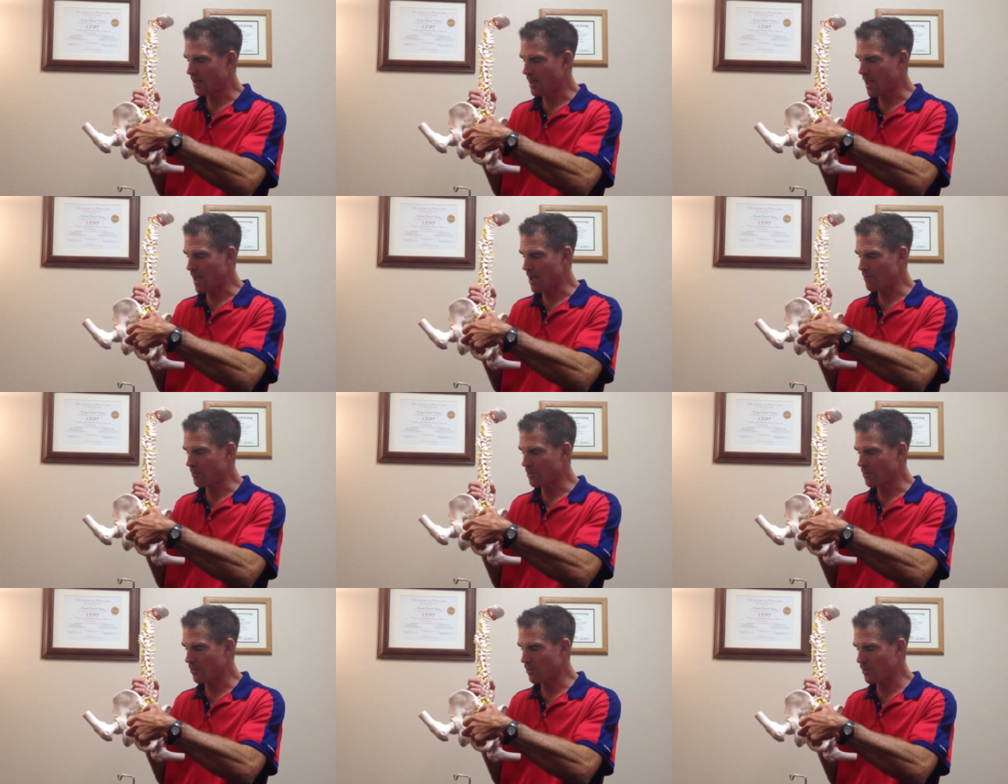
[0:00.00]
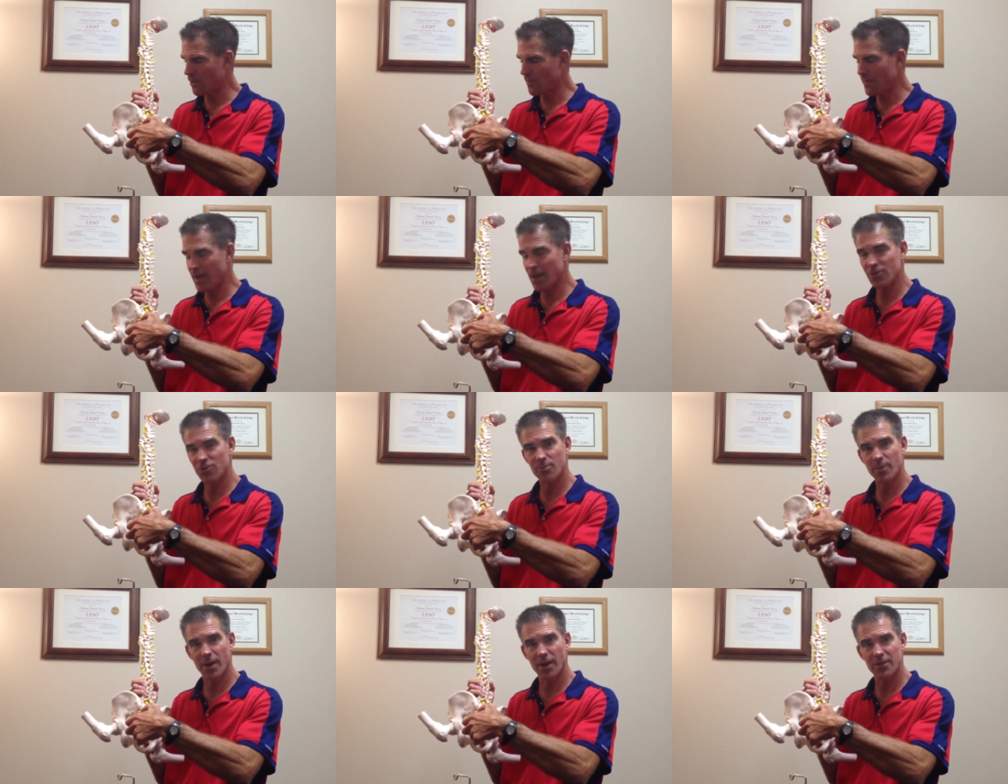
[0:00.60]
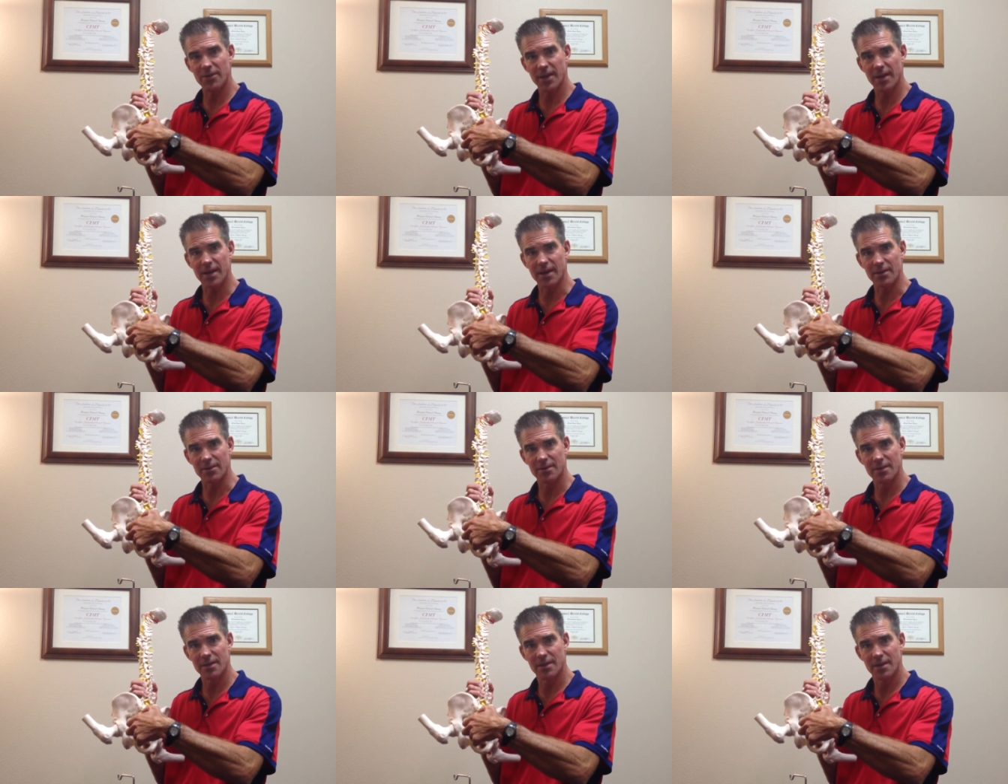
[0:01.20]
I would hold that spot
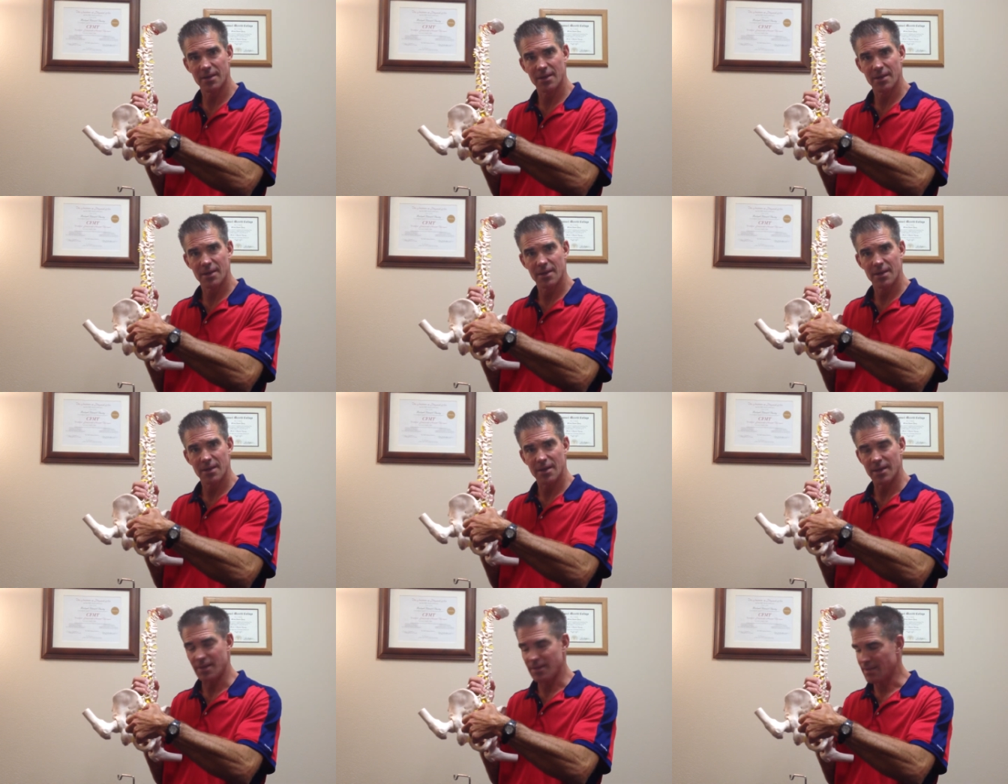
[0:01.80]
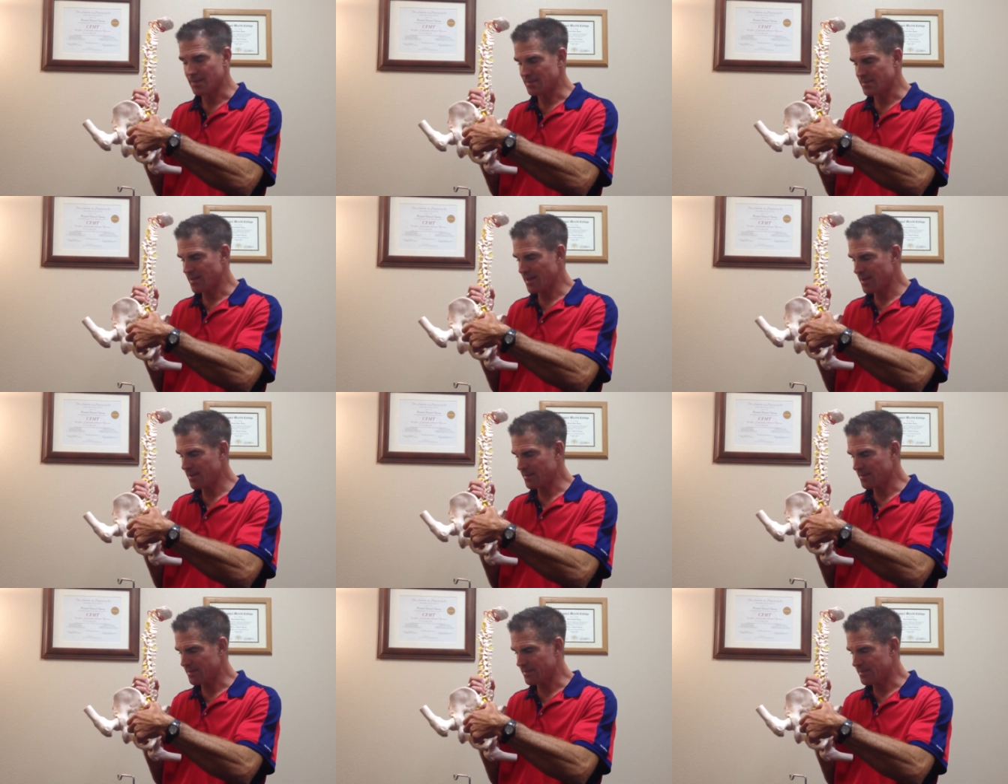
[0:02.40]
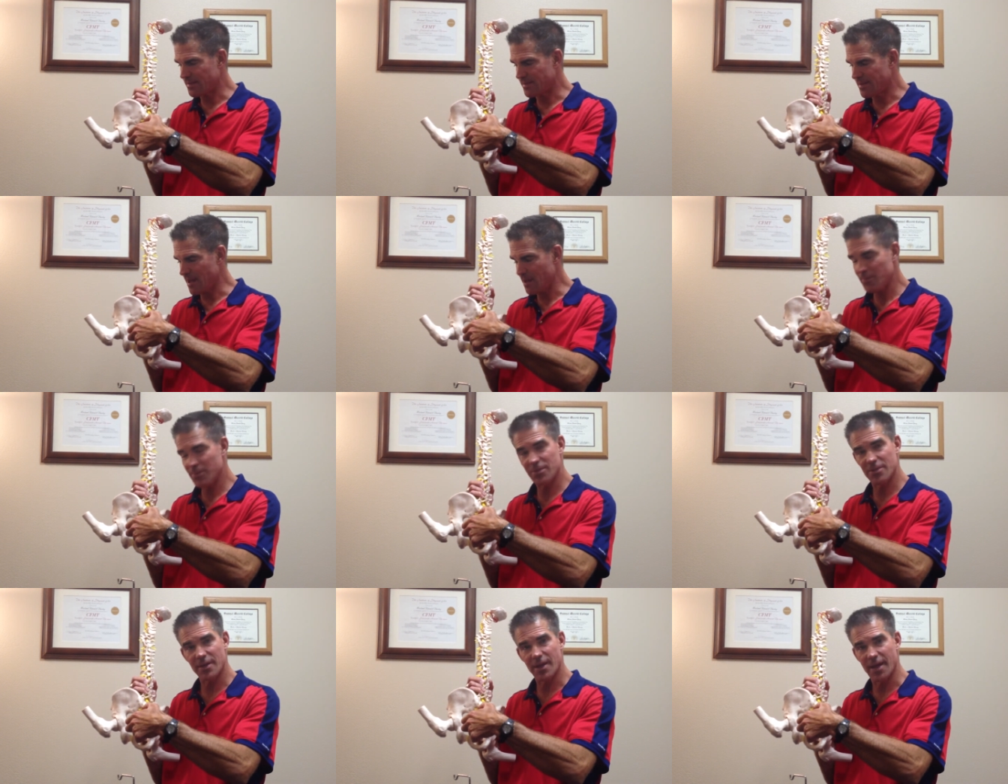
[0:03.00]
down in the exact
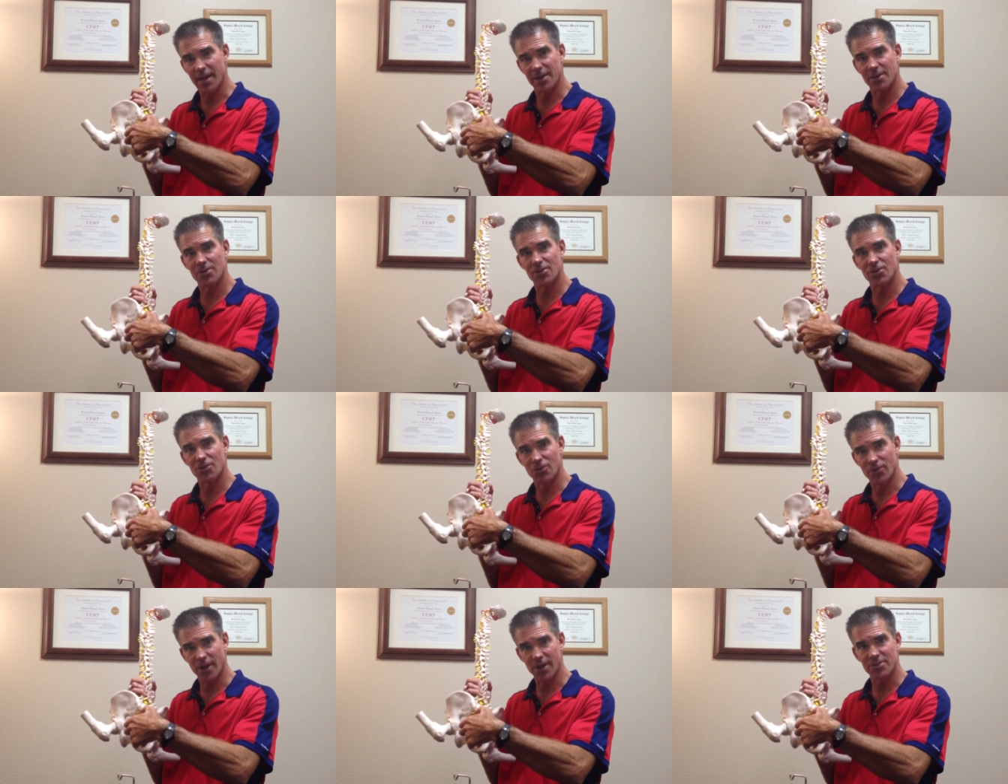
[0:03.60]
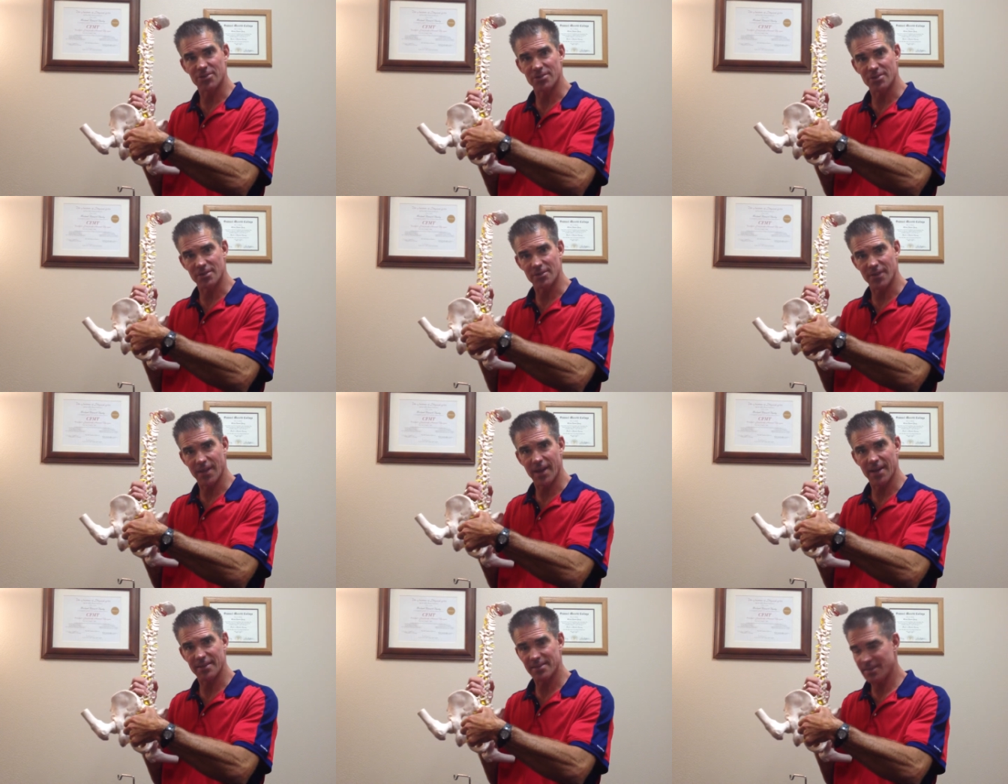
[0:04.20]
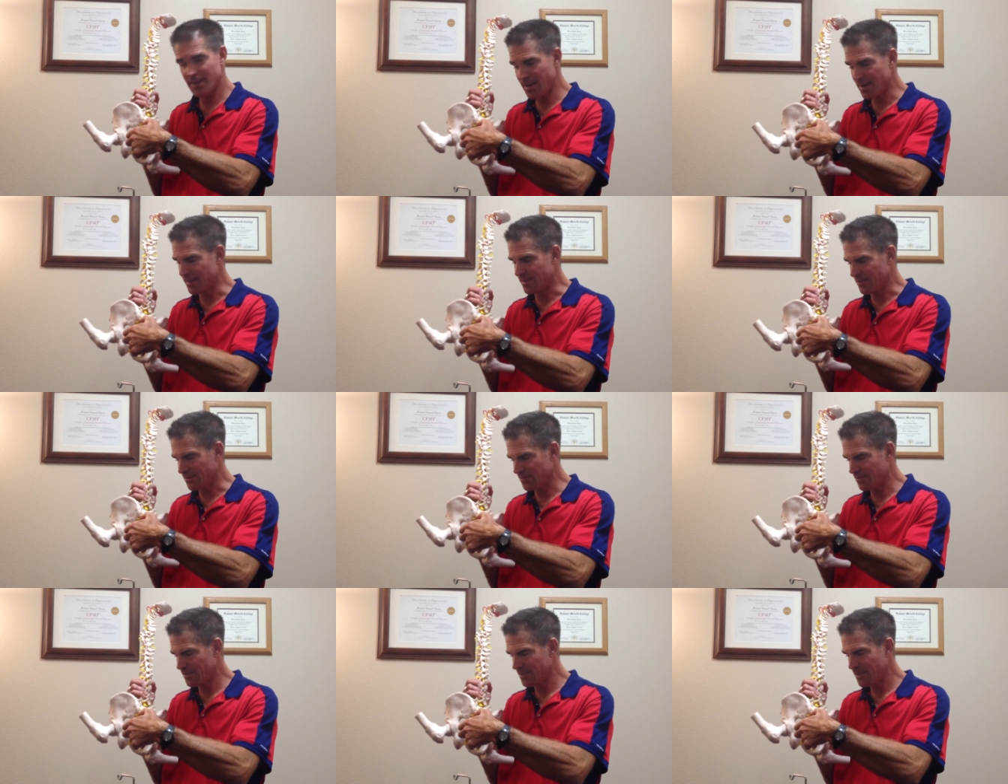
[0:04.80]
depth, angle, and direction of that tightness.